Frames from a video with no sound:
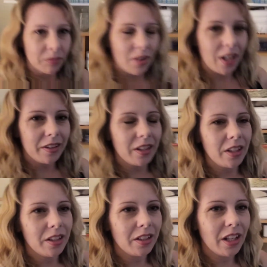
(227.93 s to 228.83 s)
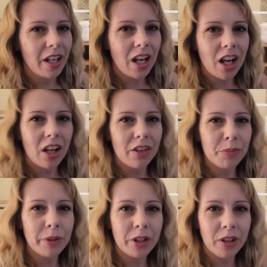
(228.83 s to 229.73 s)
And then they
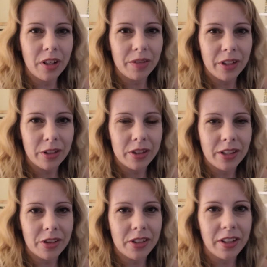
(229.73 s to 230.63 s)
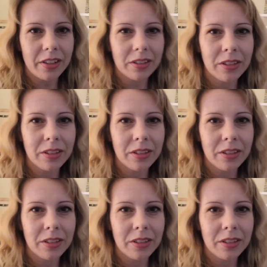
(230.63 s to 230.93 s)
have bigger aviaries outside.